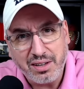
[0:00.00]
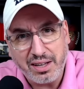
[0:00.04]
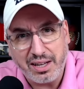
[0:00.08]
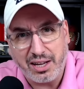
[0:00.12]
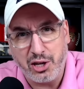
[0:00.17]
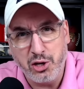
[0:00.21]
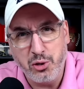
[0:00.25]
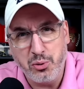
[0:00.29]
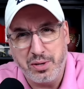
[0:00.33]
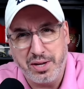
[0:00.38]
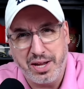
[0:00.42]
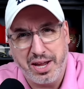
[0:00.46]

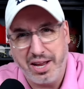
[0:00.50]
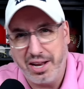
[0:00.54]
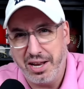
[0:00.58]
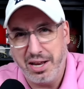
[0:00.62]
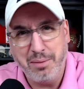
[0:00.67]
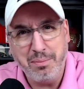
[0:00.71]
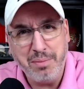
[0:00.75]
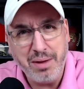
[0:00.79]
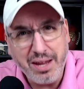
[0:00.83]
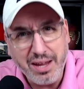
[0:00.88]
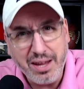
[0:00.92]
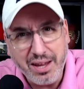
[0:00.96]
Like, are you
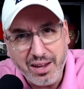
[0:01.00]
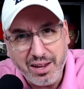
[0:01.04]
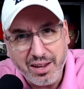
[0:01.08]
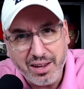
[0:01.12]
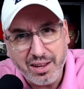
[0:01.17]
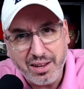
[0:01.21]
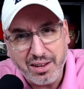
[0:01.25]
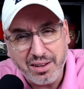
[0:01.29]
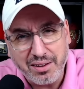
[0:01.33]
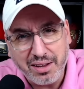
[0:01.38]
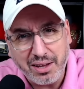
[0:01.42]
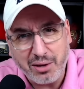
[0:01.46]
kidding me?
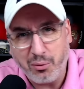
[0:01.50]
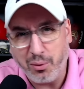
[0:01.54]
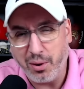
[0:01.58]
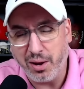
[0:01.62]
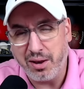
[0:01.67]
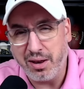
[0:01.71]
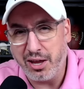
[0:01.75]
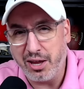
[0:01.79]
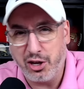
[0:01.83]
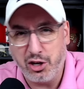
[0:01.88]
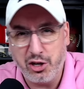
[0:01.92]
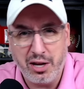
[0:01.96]
Like,
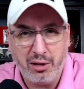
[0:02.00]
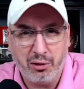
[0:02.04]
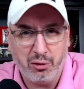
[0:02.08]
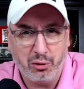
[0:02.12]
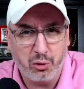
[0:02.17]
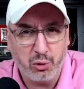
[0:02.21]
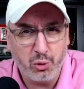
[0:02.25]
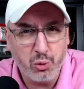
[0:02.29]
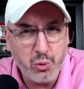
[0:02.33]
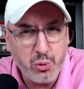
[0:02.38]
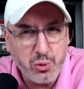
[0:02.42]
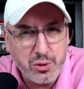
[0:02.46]
like you
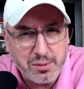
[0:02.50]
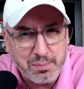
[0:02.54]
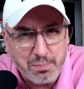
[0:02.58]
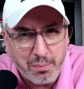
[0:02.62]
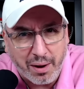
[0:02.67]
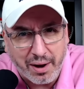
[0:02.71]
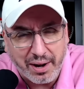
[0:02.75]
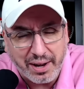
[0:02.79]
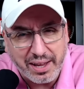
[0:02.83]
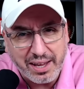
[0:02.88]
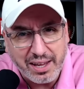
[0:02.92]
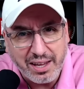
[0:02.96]
didn't lose
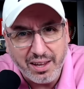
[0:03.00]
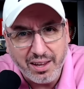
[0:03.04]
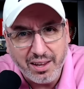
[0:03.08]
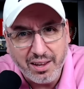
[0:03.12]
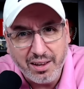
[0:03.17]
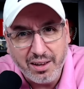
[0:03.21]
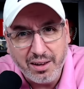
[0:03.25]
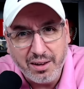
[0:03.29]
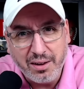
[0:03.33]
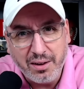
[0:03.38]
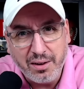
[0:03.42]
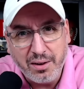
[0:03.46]
money,
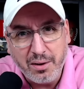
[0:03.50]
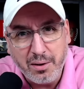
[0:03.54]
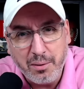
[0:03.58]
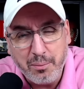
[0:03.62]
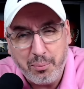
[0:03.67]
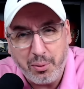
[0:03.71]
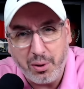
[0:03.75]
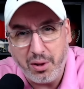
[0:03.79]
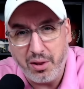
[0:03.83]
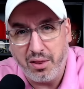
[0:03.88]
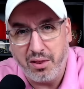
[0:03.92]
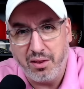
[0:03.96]

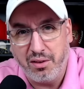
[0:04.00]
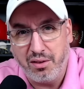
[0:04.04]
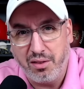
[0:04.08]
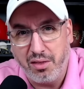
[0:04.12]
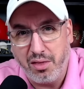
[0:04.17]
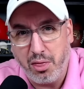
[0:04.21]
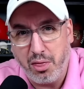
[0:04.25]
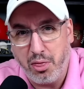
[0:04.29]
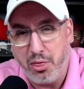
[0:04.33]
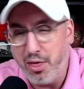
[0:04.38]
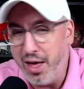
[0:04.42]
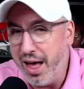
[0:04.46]
but
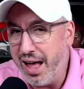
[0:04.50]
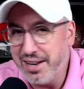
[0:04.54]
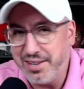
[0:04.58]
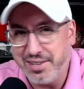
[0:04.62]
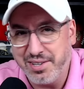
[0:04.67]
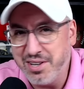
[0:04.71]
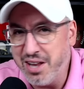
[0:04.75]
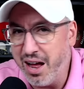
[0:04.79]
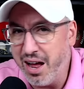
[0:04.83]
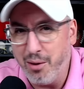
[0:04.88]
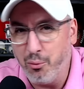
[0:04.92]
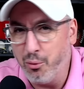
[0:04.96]

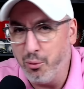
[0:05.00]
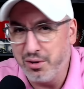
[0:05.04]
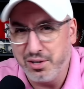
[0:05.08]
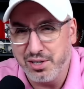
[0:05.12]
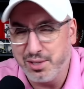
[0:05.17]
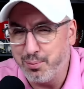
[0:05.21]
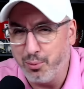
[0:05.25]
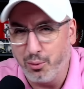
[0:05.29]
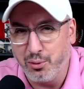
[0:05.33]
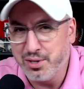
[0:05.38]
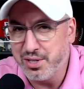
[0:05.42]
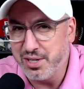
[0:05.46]
that's not
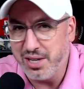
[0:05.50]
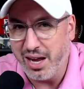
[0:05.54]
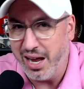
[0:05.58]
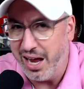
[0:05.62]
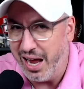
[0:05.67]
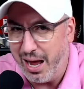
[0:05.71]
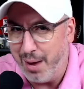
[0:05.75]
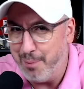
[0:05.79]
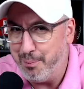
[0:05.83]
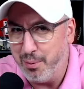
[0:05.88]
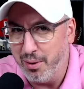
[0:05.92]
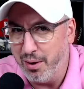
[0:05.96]
what's supposed to
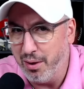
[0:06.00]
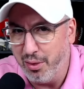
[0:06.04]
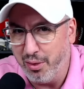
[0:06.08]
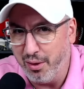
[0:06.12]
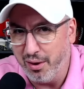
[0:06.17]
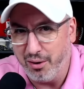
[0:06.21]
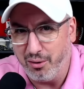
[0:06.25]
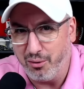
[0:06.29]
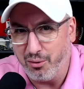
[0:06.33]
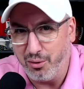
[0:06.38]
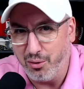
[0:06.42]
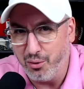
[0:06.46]
happen
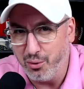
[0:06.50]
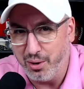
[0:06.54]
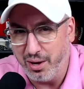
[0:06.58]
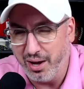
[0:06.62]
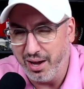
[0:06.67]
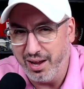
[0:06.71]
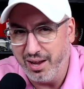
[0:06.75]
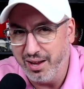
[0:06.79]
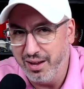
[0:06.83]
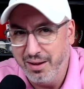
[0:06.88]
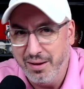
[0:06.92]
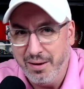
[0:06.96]
there,
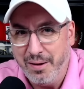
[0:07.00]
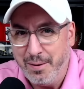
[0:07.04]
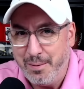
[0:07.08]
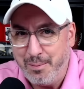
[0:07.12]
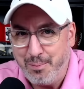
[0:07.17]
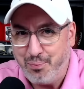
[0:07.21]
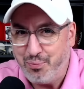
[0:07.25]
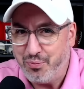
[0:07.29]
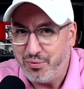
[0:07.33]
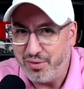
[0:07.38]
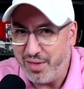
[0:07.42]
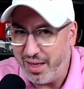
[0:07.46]
okay?
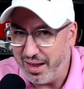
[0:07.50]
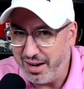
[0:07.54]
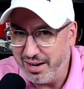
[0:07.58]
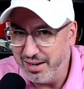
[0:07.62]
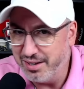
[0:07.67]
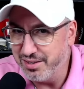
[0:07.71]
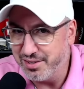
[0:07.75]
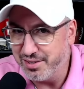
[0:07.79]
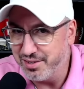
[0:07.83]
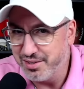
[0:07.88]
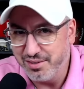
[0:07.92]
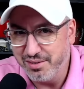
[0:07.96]
That
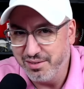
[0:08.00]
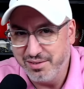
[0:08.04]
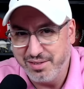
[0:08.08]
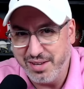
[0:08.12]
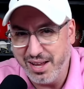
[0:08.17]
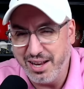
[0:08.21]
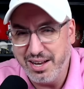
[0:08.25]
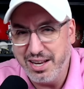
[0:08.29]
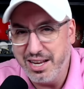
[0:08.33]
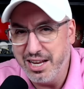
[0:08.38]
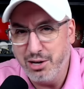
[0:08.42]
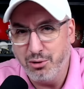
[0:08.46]
is
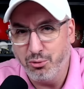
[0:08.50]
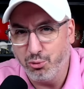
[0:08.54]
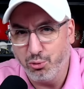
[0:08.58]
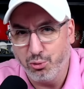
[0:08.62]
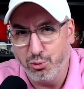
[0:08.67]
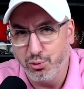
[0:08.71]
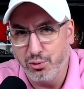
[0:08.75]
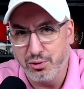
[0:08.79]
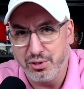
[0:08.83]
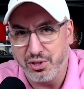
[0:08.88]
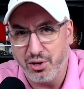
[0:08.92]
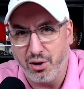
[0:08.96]
dead heat
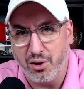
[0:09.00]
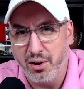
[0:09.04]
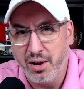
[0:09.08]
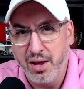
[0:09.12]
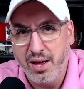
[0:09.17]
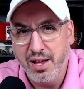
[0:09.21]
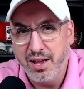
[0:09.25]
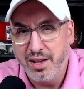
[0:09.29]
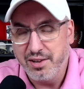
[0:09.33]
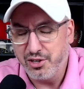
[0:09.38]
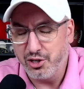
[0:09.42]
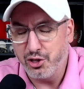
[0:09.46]
rules.
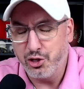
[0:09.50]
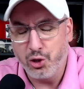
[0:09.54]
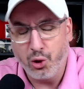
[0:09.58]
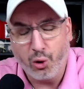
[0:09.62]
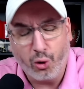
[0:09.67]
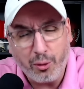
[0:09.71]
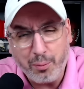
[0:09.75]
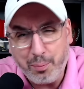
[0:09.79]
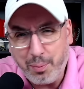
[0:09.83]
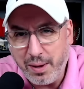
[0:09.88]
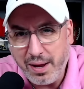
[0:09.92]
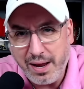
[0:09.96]
It's a
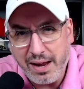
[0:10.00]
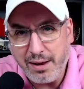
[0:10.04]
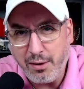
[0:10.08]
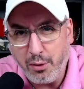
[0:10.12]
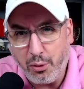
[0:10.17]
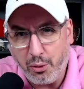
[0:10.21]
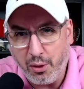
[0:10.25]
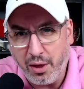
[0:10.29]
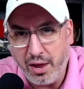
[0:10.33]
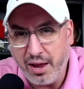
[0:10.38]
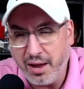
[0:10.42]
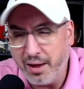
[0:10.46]

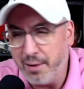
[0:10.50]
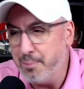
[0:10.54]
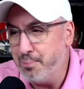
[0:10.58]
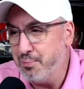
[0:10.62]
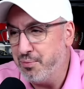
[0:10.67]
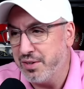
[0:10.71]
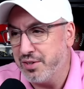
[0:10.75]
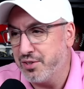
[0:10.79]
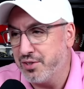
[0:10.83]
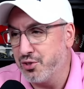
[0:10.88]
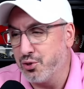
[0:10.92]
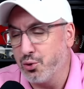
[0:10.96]
European thing.
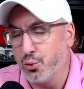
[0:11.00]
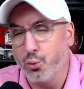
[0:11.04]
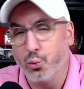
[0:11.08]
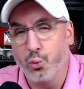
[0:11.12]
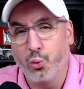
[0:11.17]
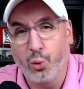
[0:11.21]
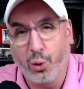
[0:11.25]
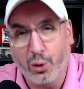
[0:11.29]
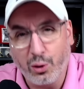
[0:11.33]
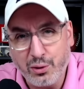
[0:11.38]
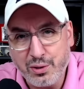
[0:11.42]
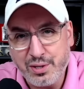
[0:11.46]
It's the
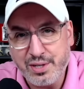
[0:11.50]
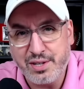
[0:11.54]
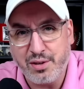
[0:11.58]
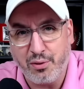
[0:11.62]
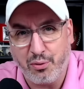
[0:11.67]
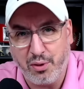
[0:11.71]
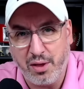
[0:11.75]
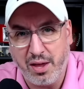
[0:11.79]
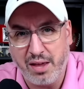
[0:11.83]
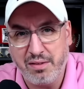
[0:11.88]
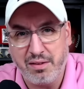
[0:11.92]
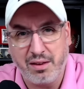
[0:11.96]
worst
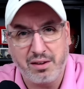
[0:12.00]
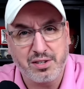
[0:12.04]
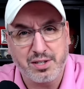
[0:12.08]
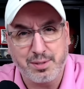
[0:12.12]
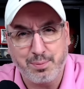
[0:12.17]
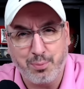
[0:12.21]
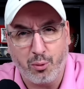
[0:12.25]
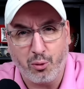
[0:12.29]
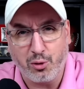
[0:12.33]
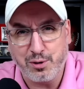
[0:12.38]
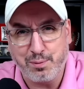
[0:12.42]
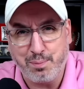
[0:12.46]
thing that
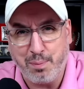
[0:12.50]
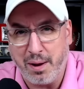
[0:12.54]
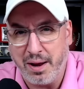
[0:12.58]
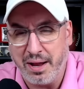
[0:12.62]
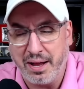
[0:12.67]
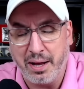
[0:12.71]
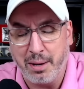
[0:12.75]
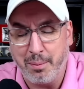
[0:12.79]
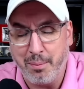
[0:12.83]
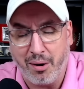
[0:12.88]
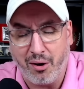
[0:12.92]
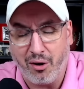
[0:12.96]
sports
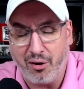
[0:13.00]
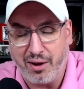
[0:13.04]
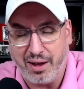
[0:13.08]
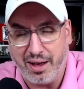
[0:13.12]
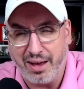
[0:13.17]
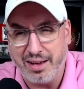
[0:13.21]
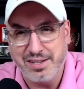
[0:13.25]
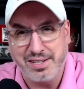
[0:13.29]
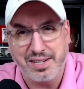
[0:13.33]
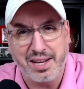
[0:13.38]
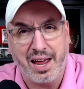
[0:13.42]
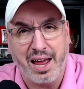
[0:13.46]
betting in
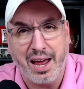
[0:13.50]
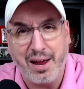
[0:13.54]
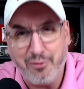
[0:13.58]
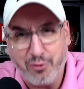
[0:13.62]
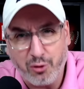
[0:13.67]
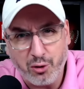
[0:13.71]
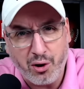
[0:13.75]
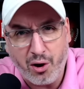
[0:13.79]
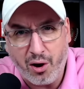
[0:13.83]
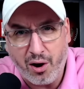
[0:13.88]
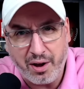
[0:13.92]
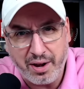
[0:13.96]
America has
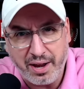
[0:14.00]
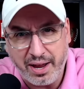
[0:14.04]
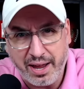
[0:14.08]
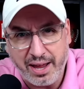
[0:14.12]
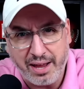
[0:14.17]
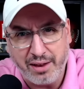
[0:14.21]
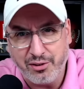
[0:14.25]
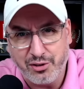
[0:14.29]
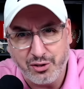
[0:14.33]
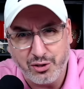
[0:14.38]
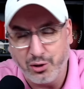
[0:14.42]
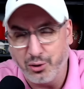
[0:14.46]
ever gone
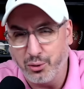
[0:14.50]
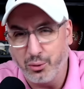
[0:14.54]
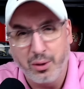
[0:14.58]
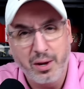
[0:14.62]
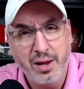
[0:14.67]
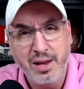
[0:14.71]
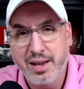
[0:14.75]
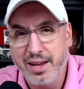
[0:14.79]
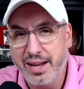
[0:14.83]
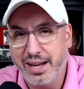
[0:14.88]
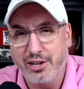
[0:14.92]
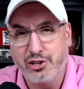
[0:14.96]
into.
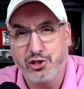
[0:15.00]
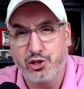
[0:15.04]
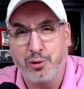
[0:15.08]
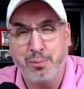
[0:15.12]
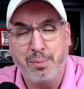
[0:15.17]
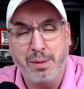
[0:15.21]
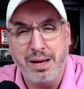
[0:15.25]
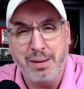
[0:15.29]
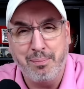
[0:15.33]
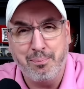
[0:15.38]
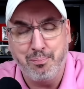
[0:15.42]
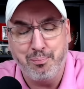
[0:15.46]
It
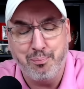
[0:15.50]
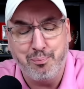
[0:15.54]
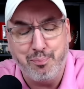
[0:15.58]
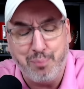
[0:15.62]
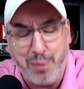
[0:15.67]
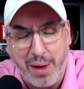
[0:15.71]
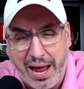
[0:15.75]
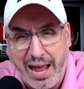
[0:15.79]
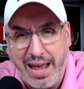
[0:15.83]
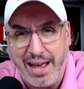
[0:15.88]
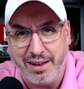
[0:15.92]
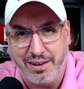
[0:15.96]
should be
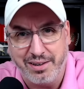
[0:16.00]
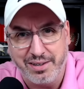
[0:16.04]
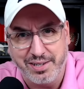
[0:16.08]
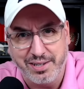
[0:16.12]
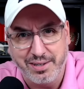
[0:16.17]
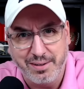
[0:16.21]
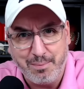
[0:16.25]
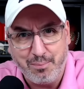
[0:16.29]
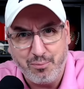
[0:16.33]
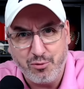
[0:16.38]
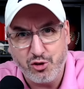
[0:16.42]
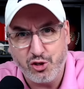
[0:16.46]

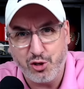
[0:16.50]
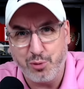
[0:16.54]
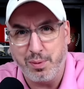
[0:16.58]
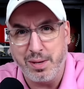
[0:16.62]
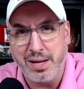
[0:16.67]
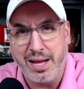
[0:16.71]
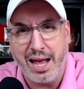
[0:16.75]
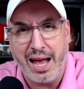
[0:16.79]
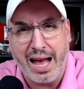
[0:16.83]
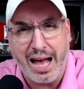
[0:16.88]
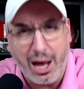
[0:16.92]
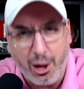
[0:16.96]
banned. Should
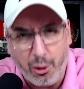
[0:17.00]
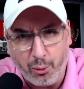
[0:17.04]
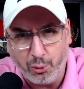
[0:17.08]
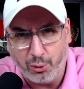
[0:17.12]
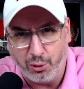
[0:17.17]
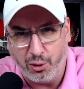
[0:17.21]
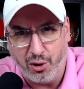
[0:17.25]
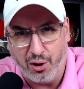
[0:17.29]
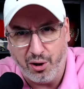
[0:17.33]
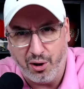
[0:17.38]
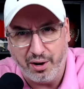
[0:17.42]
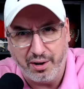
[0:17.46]
be
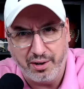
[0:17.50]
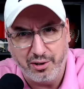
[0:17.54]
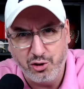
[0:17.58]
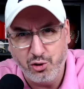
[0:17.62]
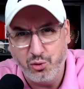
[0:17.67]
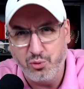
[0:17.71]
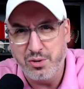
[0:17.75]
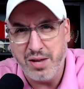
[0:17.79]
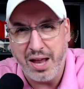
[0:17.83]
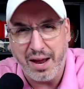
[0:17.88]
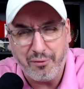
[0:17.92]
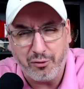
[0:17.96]
outlawed.
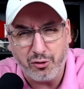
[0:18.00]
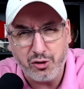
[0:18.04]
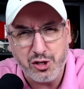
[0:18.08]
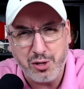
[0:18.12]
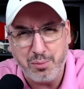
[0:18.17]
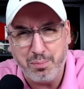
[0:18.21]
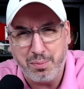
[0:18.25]
You never